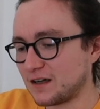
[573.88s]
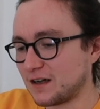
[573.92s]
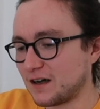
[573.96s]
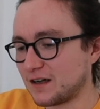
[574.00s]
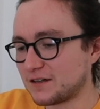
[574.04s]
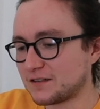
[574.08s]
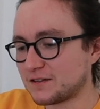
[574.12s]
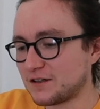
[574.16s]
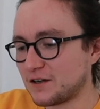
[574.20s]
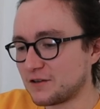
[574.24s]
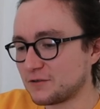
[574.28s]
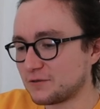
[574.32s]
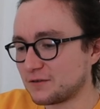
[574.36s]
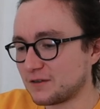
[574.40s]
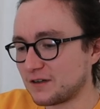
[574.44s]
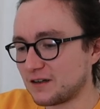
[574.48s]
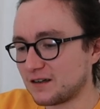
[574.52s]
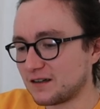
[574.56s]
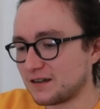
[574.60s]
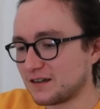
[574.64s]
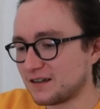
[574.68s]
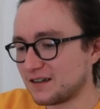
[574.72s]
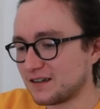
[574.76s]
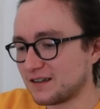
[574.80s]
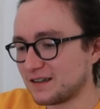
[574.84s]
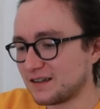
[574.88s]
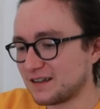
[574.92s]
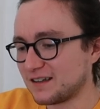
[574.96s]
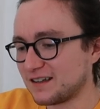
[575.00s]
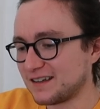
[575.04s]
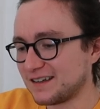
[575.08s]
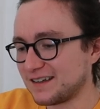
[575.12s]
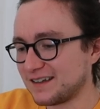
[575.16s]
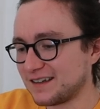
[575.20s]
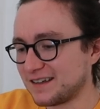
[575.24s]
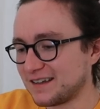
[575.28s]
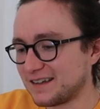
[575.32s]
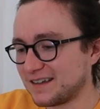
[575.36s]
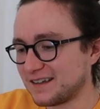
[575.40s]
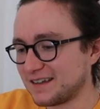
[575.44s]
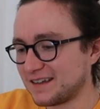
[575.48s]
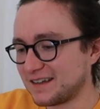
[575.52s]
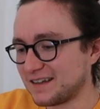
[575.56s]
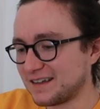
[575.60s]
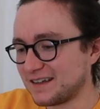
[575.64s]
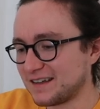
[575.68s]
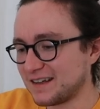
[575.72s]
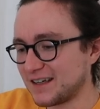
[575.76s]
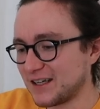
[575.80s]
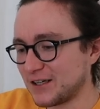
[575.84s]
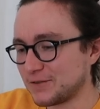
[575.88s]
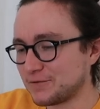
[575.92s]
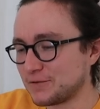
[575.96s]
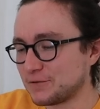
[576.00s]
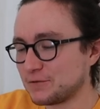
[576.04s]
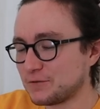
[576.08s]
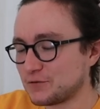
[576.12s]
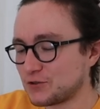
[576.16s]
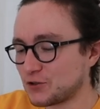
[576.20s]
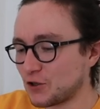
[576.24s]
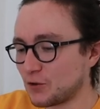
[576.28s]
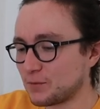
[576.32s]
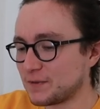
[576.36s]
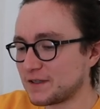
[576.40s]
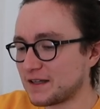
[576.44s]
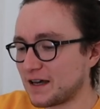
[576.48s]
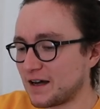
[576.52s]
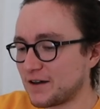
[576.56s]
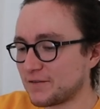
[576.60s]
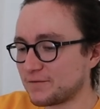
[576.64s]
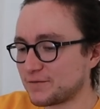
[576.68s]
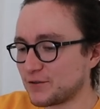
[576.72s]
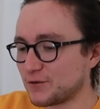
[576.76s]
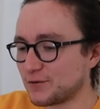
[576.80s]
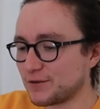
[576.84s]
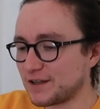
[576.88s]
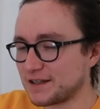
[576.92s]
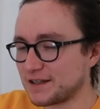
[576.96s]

I don't know, if you'd have shown me that a few